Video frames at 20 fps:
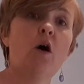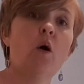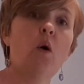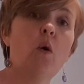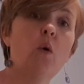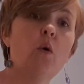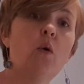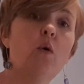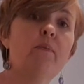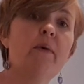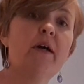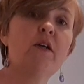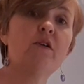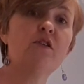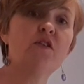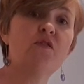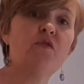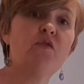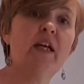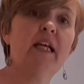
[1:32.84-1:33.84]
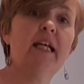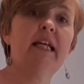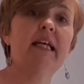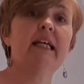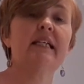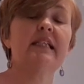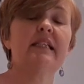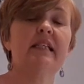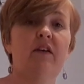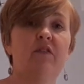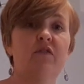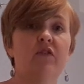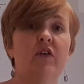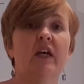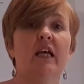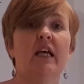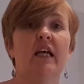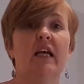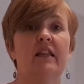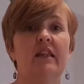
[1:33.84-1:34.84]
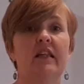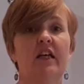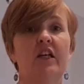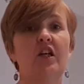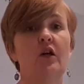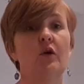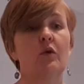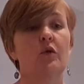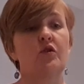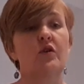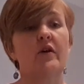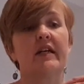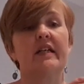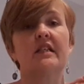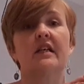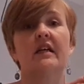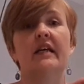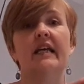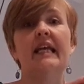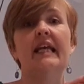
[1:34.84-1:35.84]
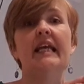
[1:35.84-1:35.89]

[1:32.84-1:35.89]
almost feeling as if you're trying to